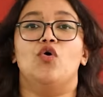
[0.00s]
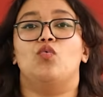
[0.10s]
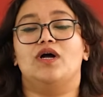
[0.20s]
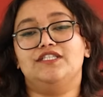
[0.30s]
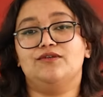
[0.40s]

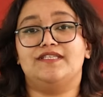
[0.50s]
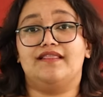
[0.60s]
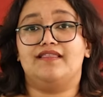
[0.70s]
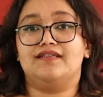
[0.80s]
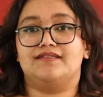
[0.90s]
Once you
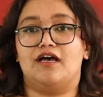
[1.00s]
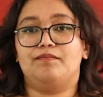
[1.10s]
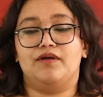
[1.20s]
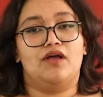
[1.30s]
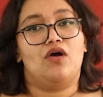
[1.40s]
set things
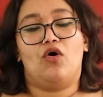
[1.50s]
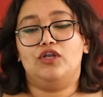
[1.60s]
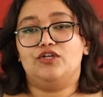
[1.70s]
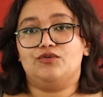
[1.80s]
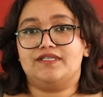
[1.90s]
up, all
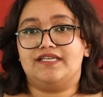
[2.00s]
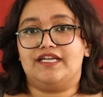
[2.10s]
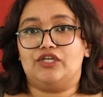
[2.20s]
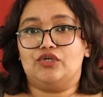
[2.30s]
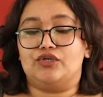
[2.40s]
you do is
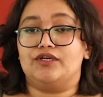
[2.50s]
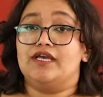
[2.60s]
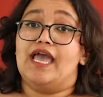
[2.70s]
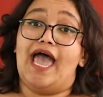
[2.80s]
hit cook